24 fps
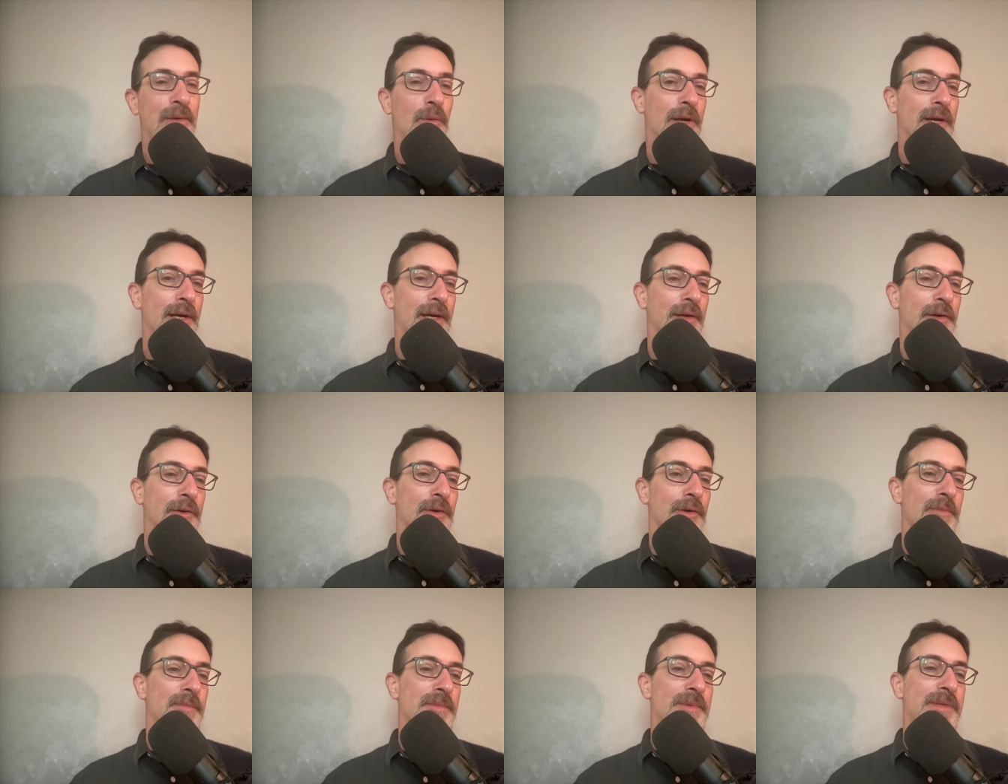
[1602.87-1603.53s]
working
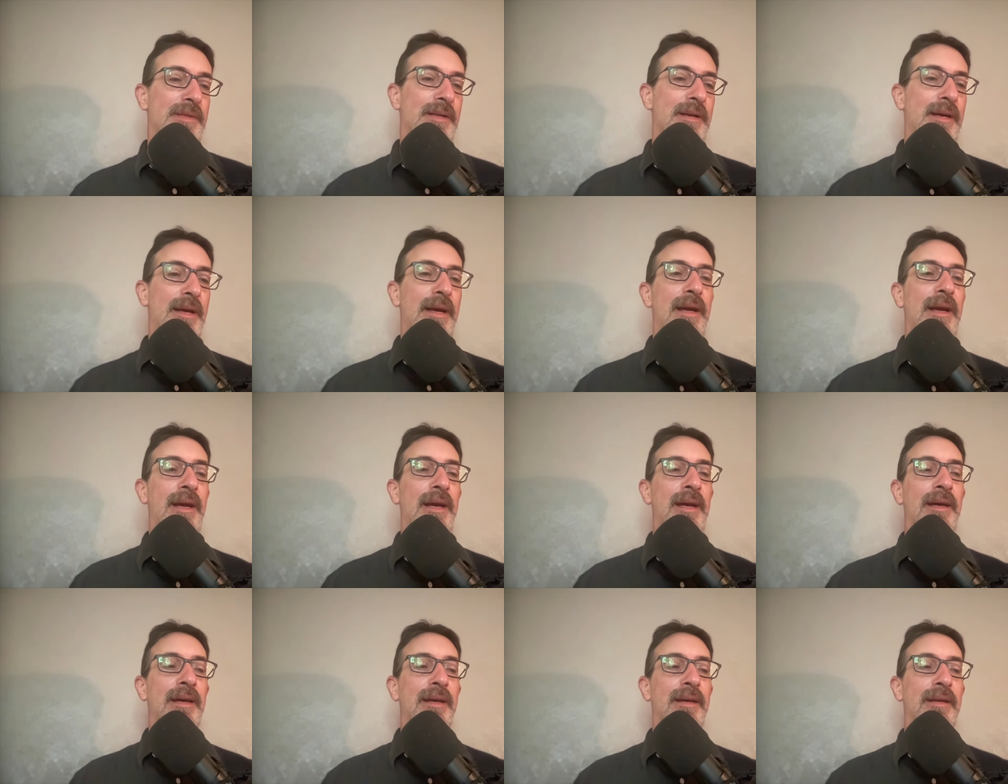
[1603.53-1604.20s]
groups
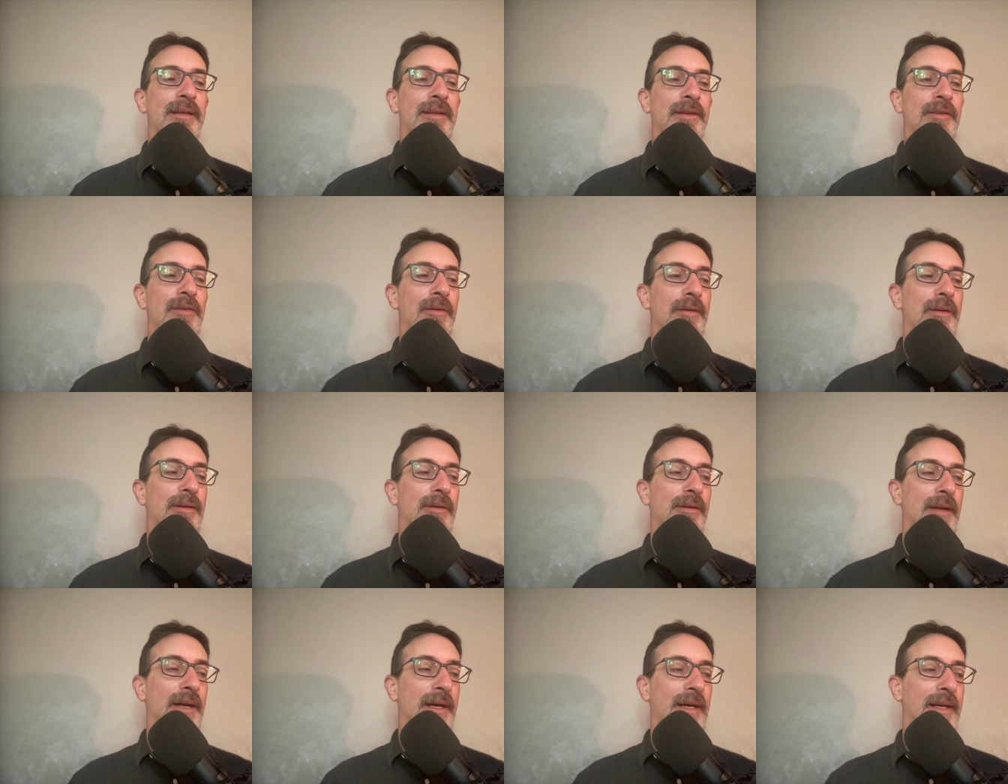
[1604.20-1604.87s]
and
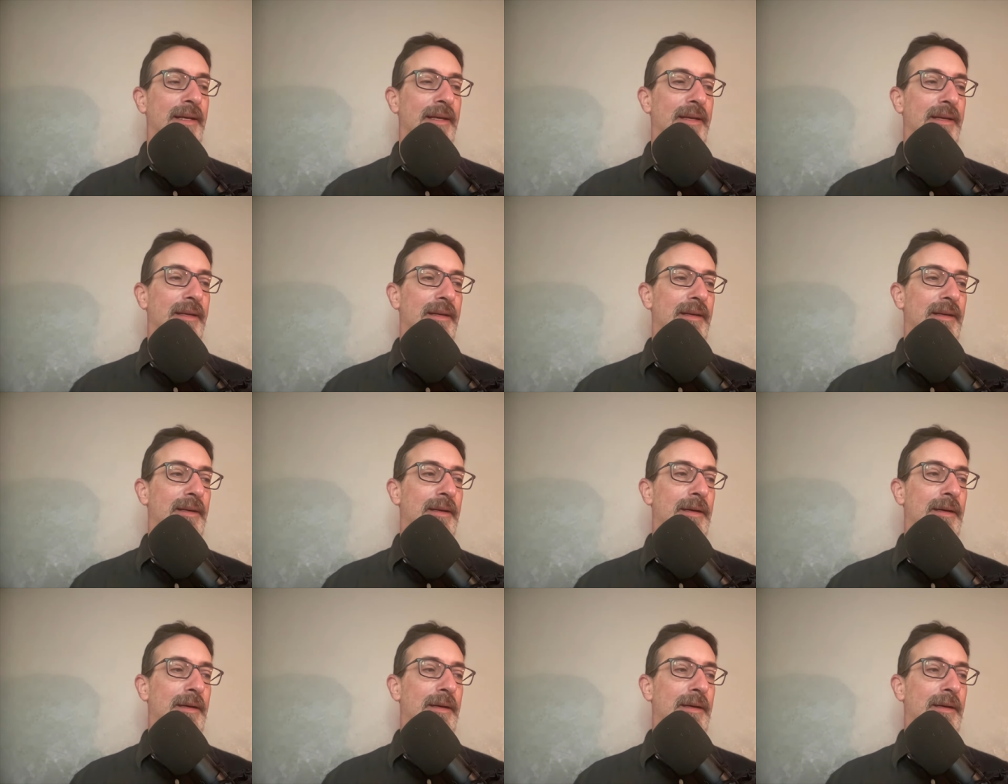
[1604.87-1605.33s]
you like